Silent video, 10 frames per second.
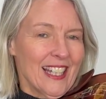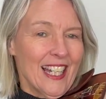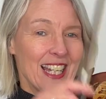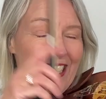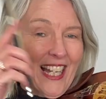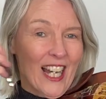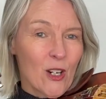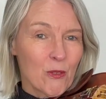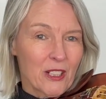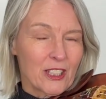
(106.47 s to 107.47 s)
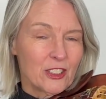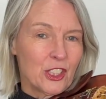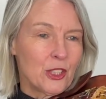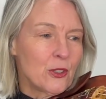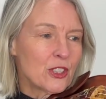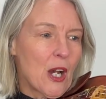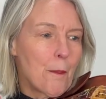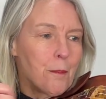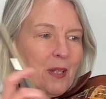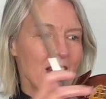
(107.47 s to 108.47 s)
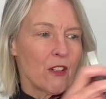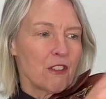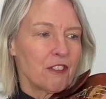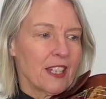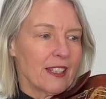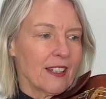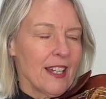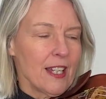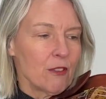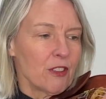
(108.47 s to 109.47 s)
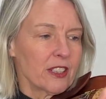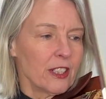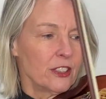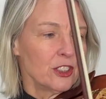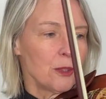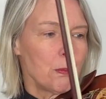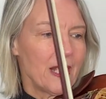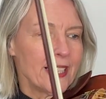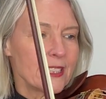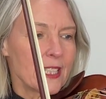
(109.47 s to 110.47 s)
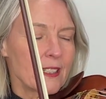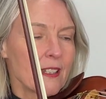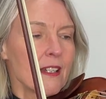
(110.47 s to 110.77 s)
And now we're going to use our middle finger and we're going to place it